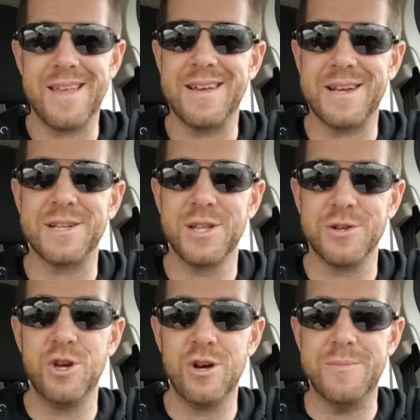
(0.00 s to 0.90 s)
It sounds a little
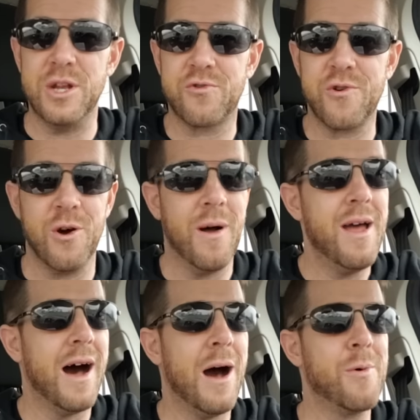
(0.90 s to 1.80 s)
too good to be true.
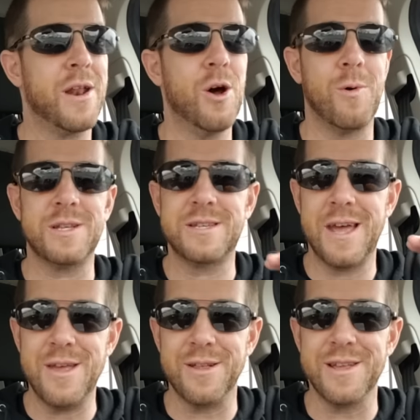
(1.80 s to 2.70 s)
I want to know what
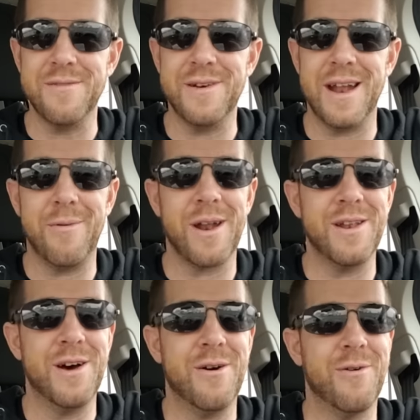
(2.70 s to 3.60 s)
state you live in. I want to
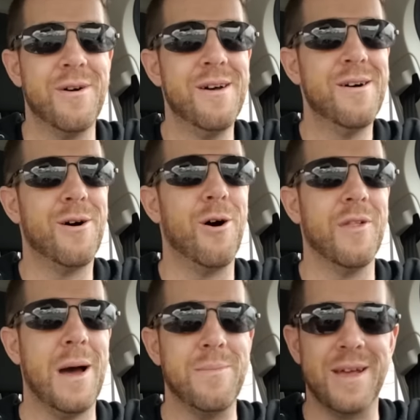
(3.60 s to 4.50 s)
know all
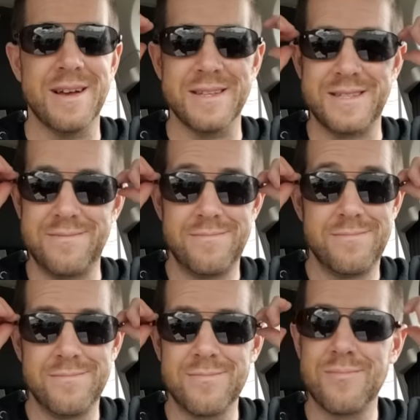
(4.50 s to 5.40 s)
that because
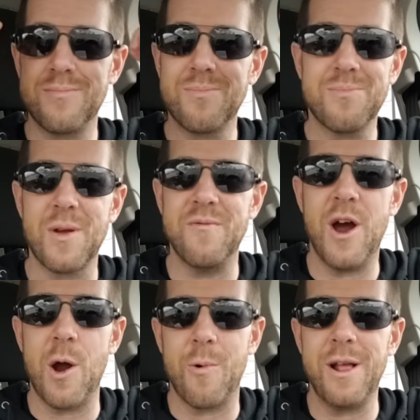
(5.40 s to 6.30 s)

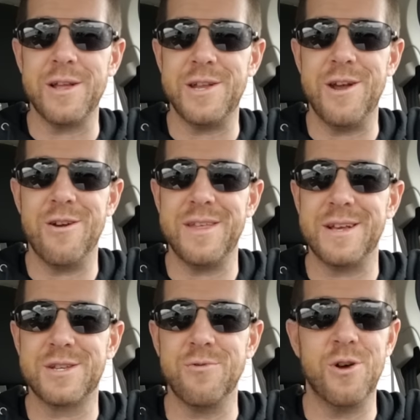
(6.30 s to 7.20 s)
very rarely do you hear
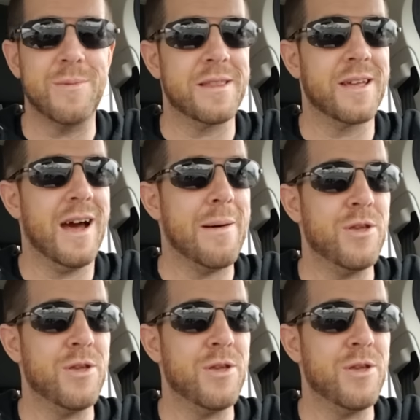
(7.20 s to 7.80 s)
things so good about the guy.